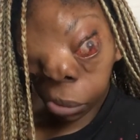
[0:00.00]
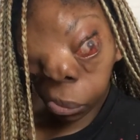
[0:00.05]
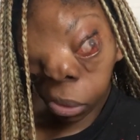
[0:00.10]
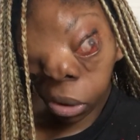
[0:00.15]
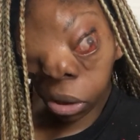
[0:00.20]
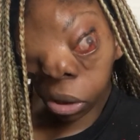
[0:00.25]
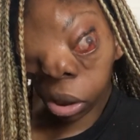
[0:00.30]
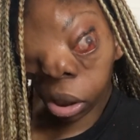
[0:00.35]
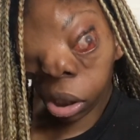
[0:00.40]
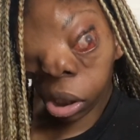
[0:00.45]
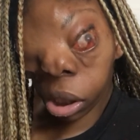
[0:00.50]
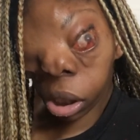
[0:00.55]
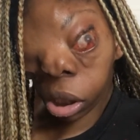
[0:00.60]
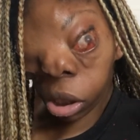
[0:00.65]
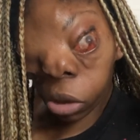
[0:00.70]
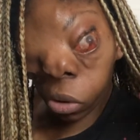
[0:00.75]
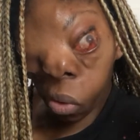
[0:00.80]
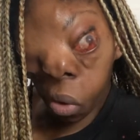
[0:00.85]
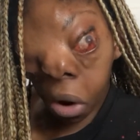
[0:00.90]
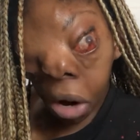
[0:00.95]
which is
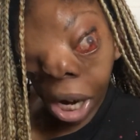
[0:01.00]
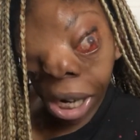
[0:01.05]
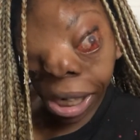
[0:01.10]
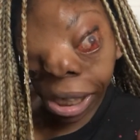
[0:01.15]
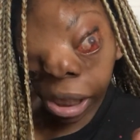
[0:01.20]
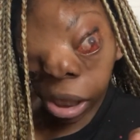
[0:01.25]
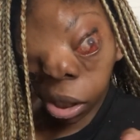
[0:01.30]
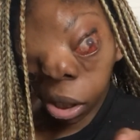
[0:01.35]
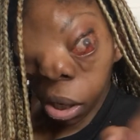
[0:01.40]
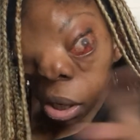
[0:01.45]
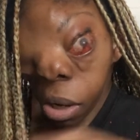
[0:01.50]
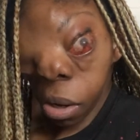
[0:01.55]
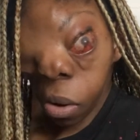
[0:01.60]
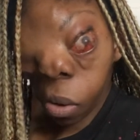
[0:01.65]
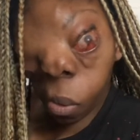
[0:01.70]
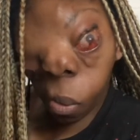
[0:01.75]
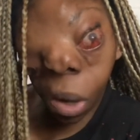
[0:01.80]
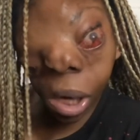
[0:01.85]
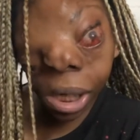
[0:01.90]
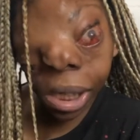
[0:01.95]
your eye,
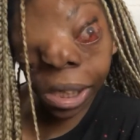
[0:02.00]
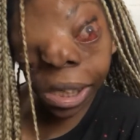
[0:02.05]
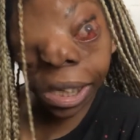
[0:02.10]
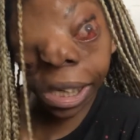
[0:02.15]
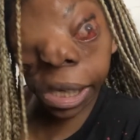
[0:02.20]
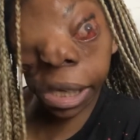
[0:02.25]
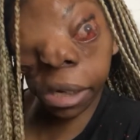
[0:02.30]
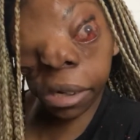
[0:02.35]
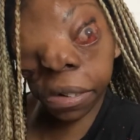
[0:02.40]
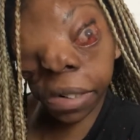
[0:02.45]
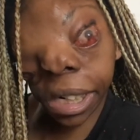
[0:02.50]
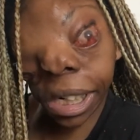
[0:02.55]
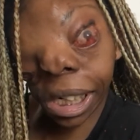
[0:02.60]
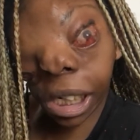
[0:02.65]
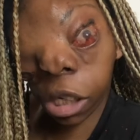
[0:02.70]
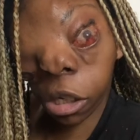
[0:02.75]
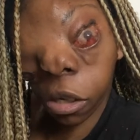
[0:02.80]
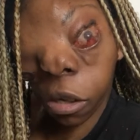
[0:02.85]
watching this, right?